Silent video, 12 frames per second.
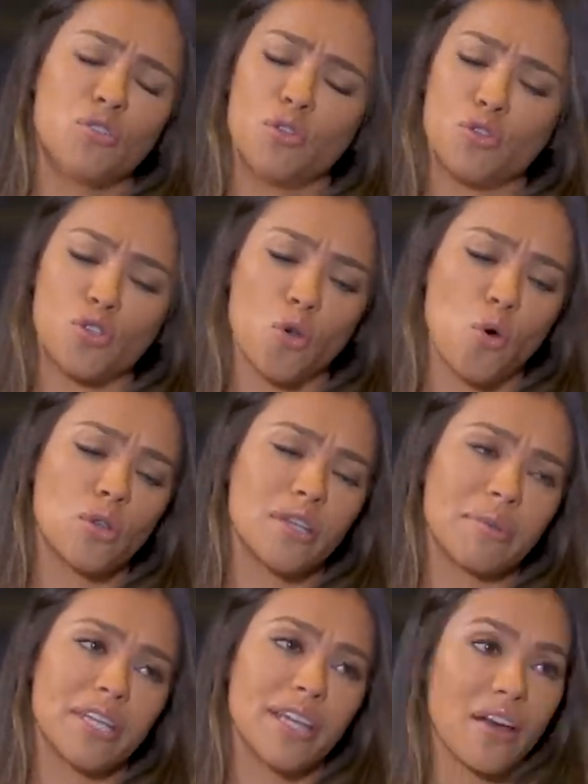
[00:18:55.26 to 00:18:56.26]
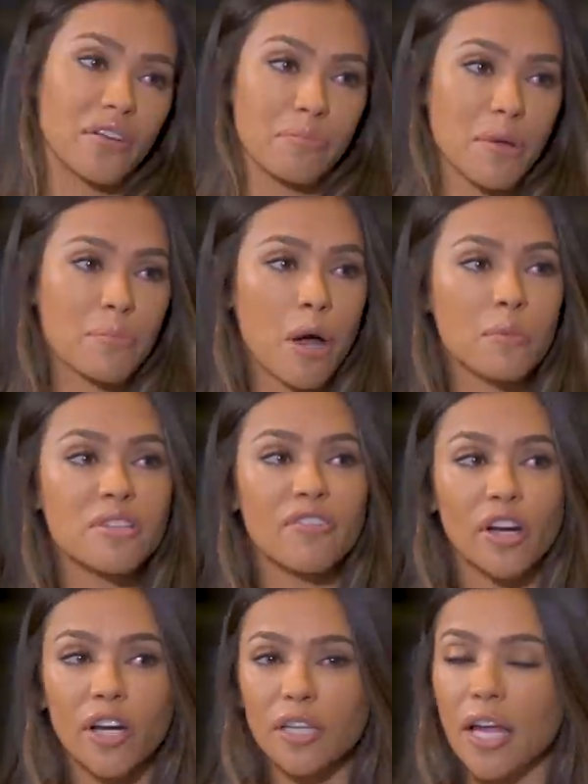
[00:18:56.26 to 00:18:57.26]
You two should totally be together. My mom was
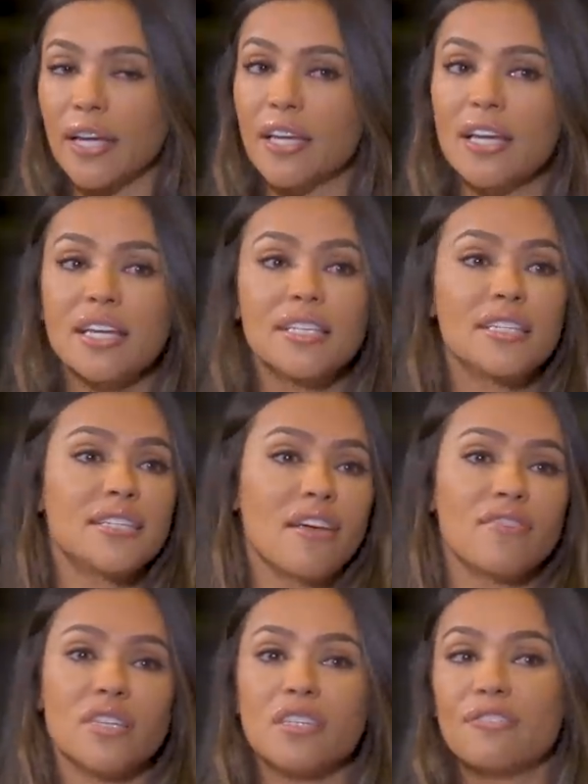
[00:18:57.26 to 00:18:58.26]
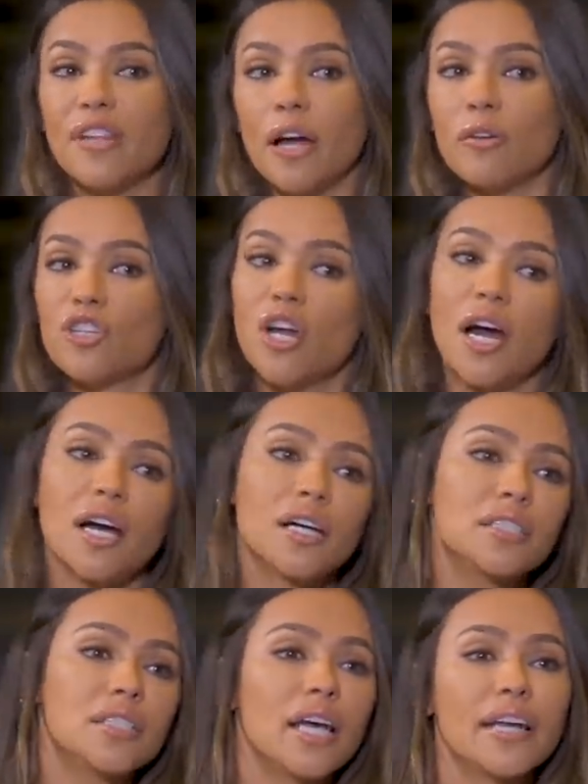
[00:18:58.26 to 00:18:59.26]
very like seventies flower
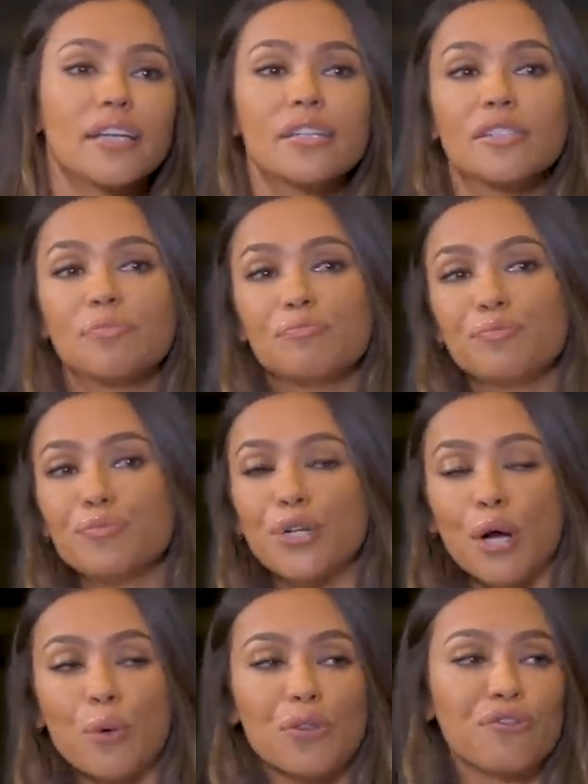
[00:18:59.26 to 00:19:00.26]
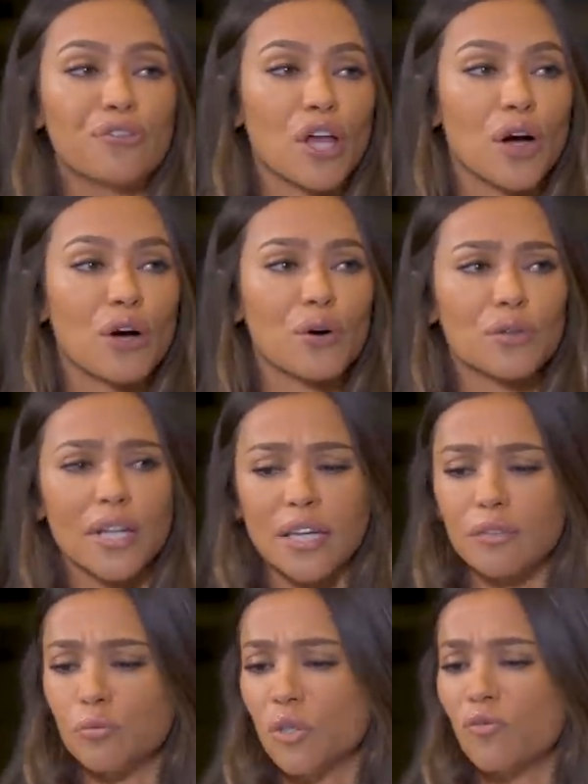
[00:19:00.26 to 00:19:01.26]
child, like go with the flow,
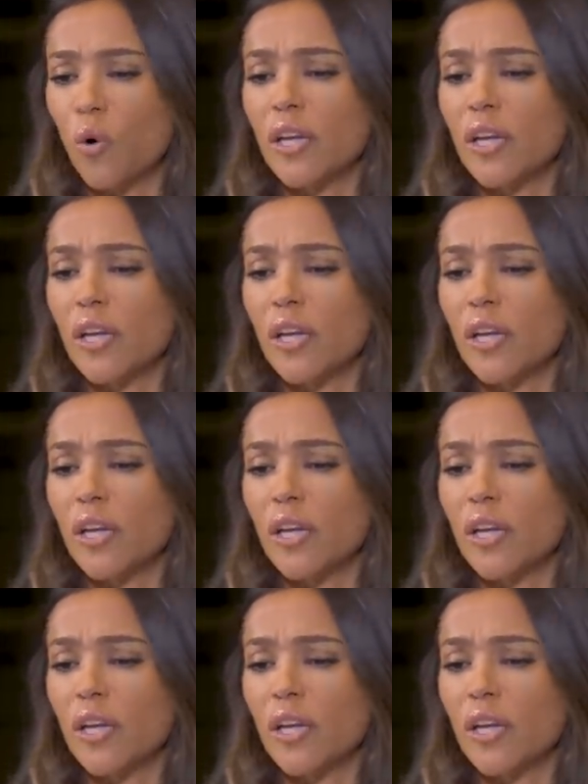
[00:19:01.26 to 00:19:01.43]
like would have